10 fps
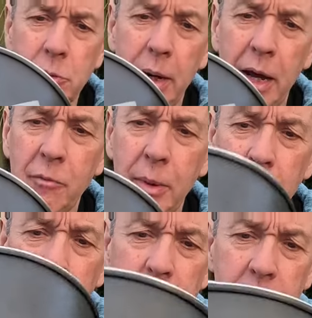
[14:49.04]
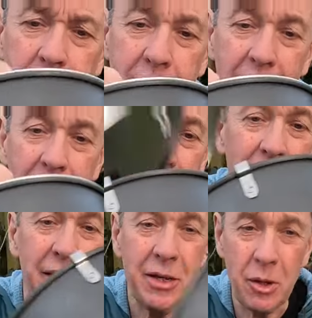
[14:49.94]
when I've been using it.
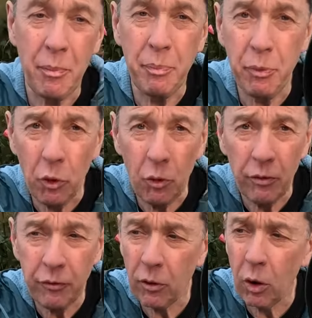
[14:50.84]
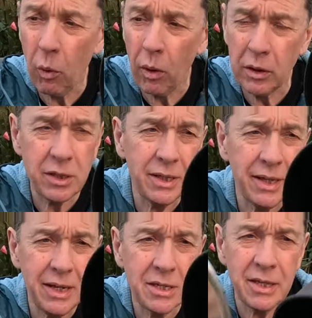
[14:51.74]
And these are beautiful quality, these